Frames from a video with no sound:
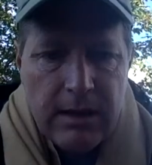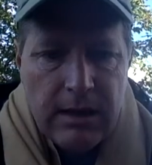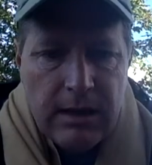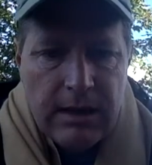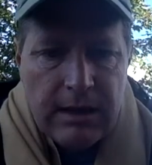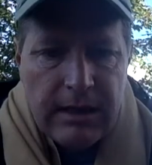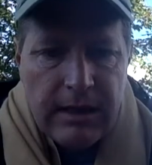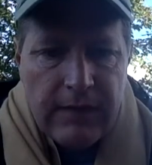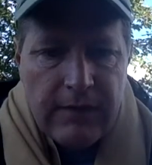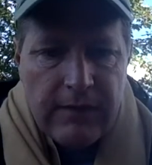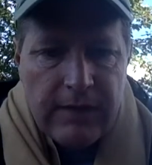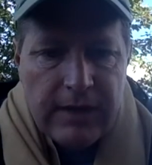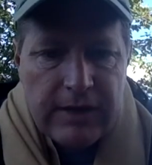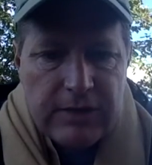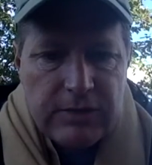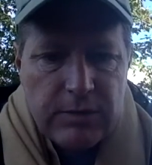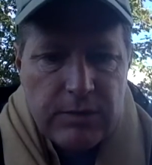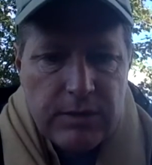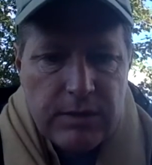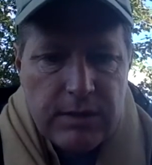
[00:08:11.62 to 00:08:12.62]
Now the next
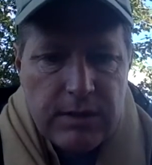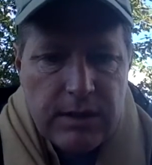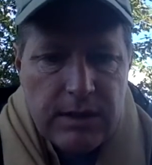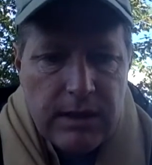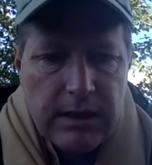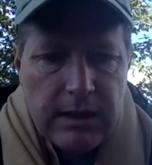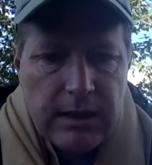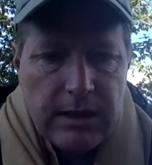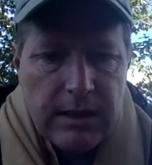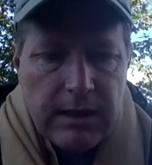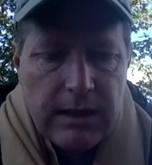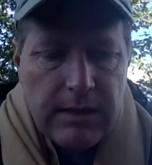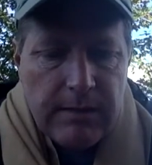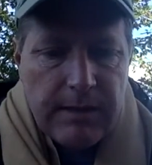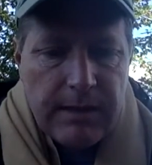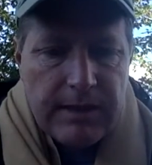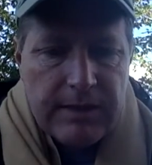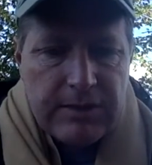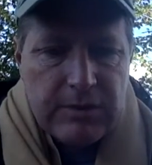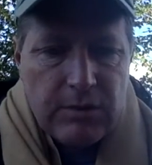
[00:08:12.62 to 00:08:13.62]
one, my
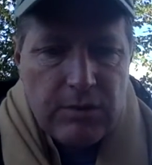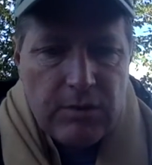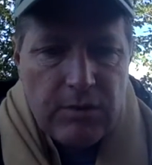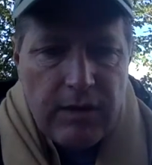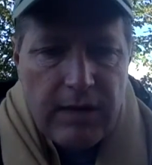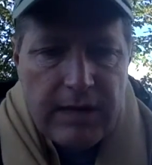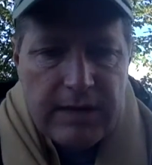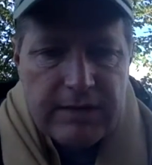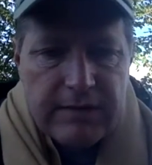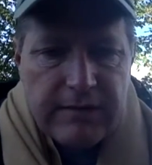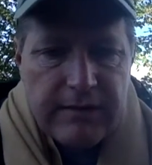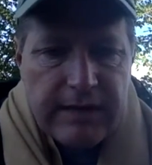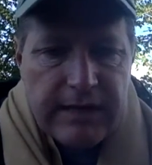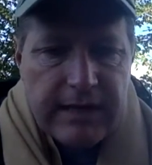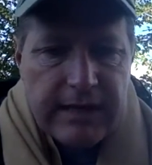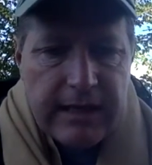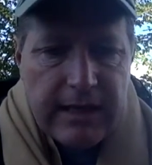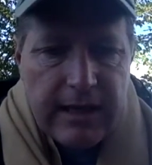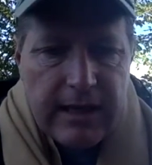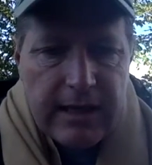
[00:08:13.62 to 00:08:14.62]
high school class of
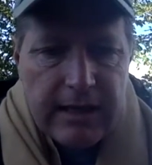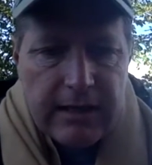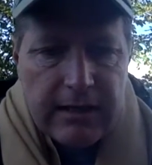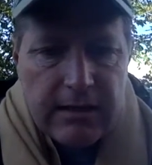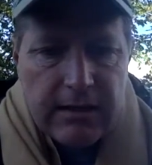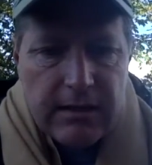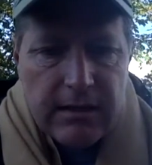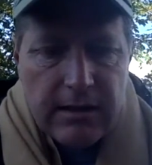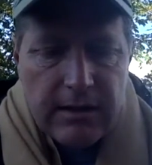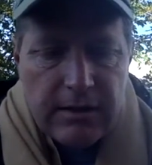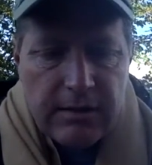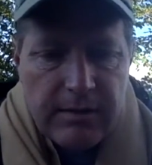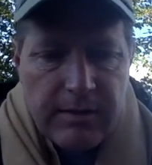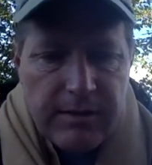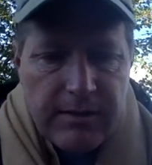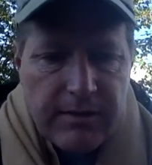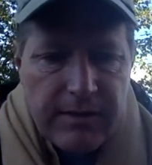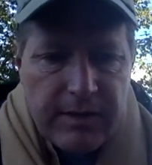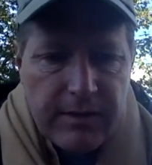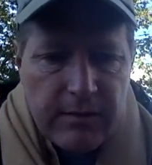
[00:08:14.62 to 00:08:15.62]
89, you might
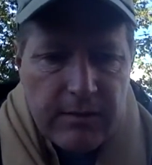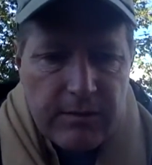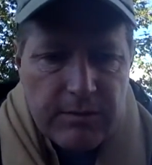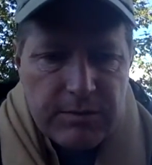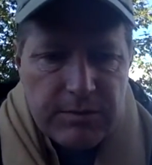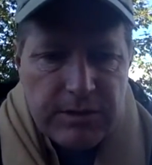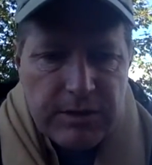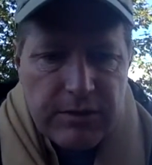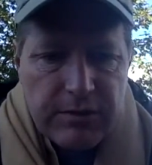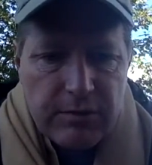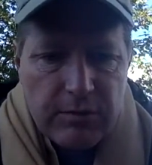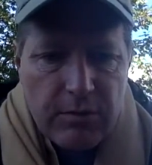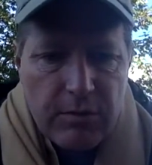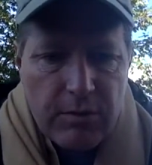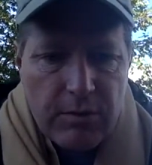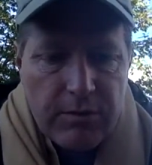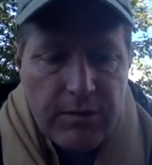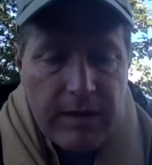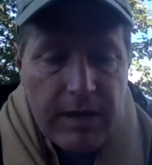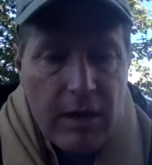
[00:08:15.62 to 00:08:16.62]
think, well, there was nothing wrong
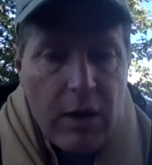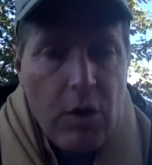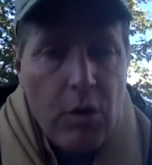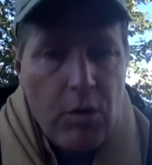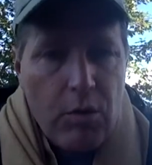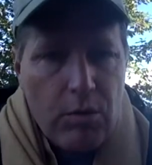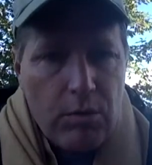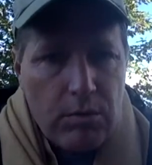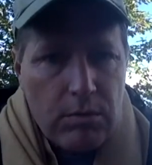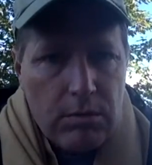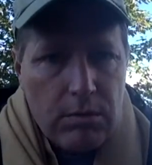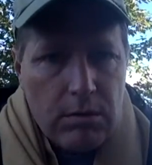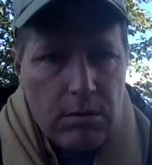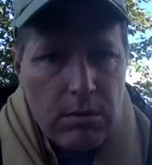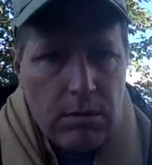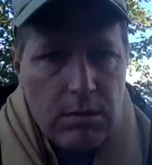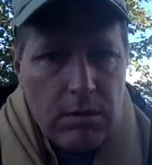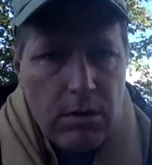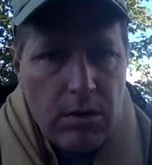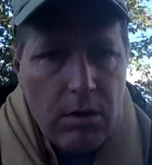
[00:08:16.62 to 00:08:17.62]
with that. Oh,
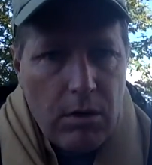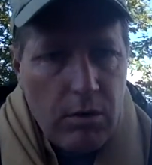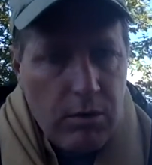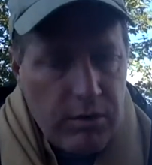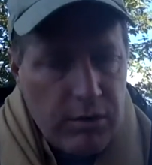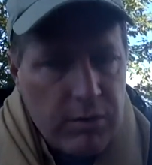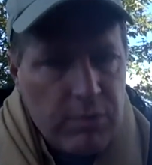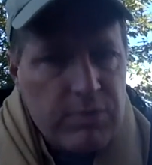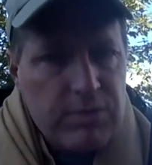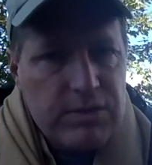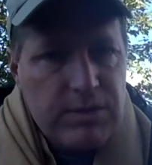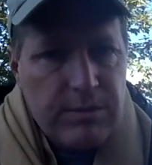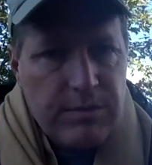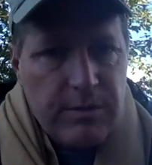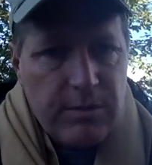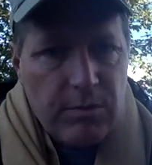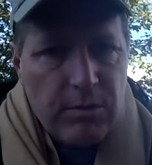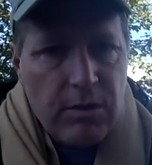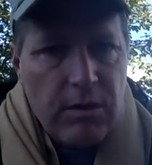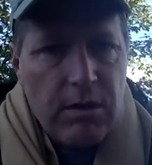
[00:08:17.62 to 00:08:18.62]
there was something
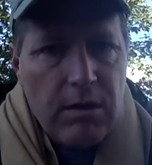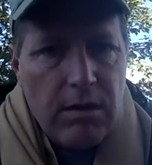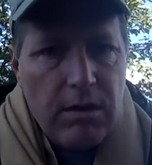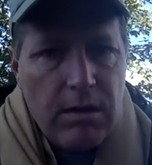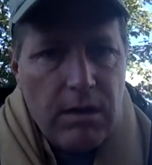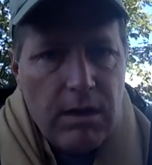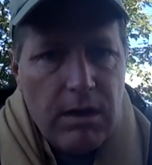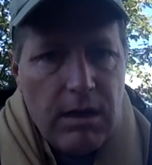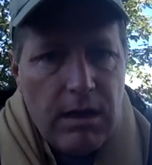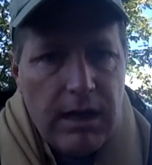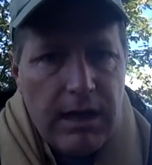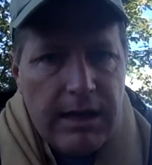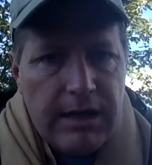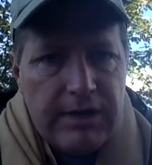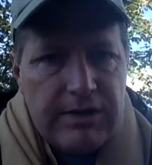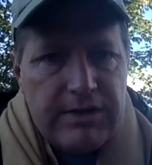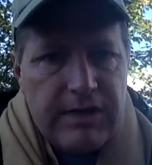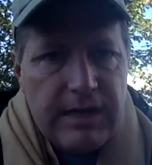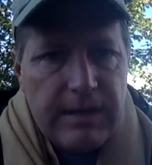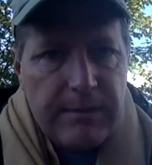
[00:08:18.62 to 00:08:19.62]
wrong. And
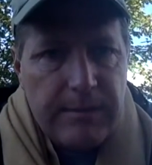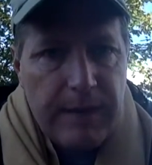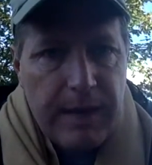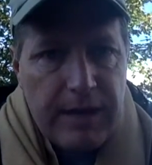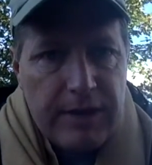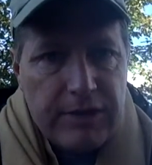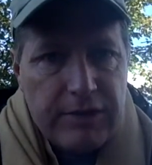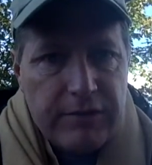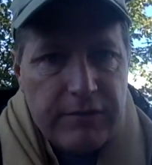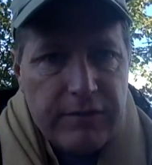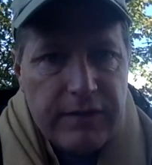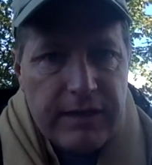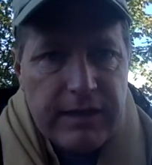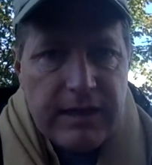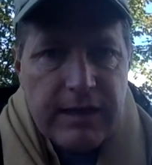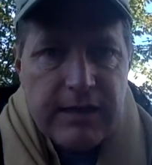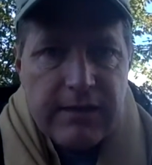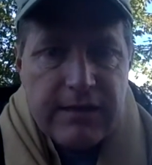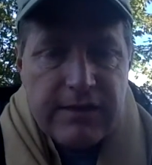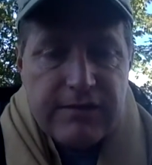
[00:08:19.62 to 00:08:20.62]
it's that apostrophe
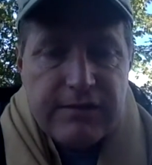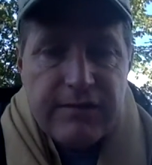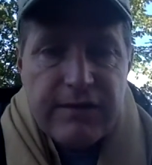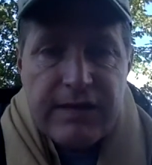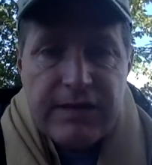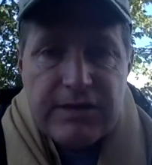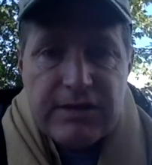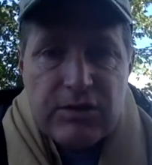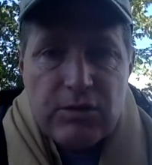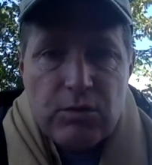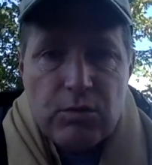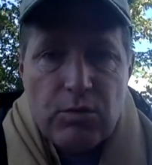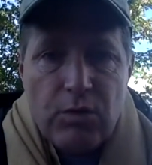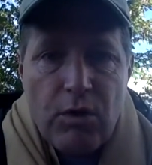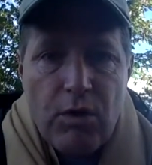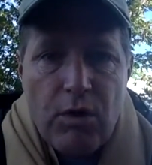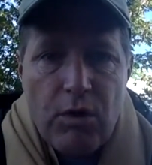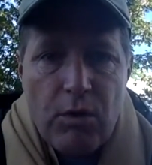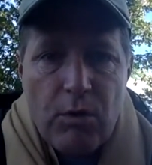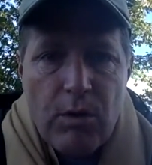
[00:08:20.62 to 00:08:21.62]
that's facing the
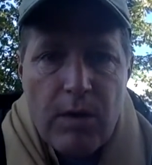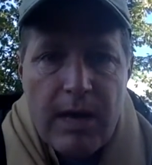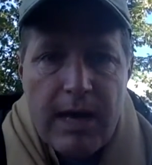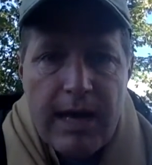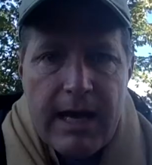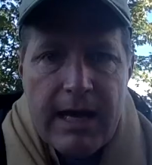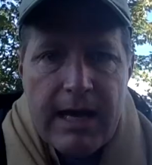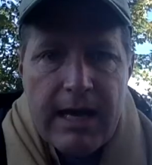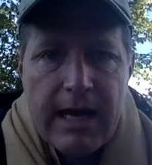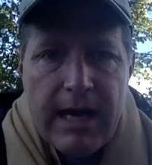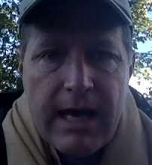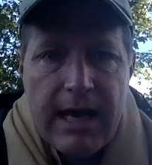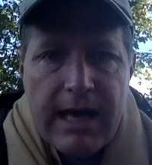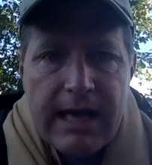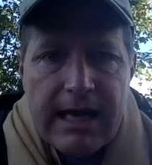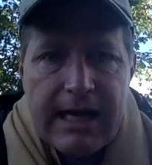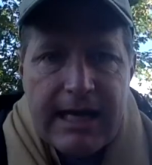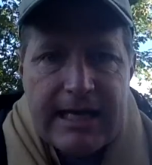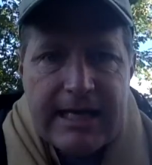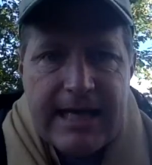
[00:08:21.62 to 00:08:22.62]
wrong way, and
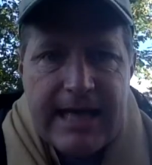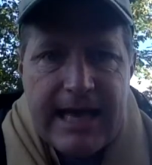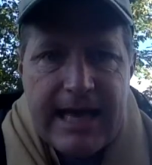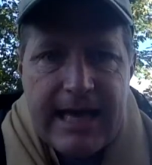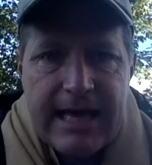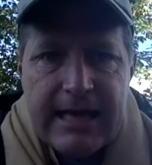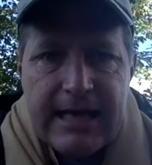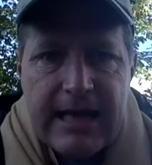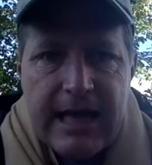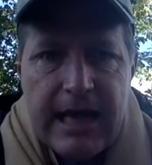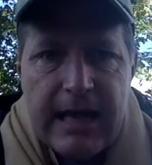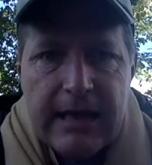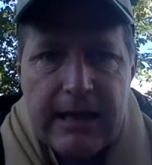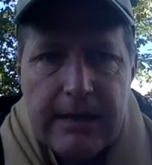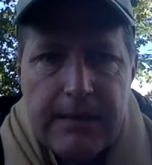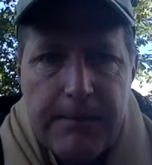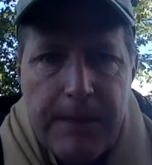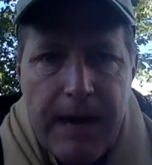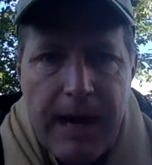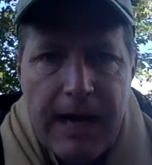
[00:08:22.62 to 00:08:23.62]
I cannot
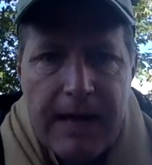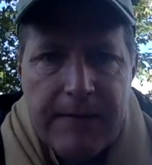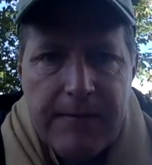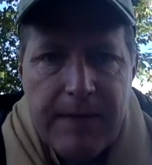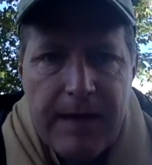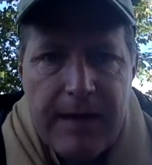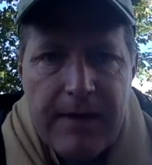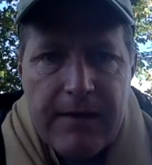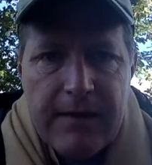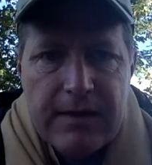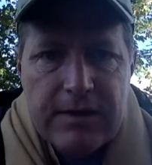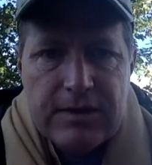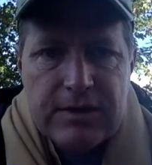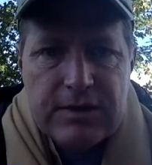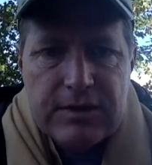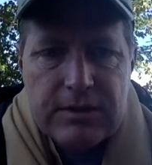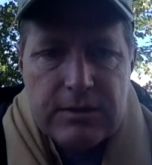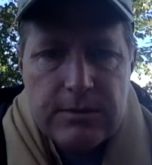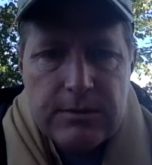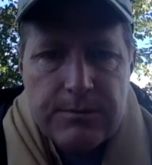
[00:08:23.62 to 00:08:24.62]
abide by this.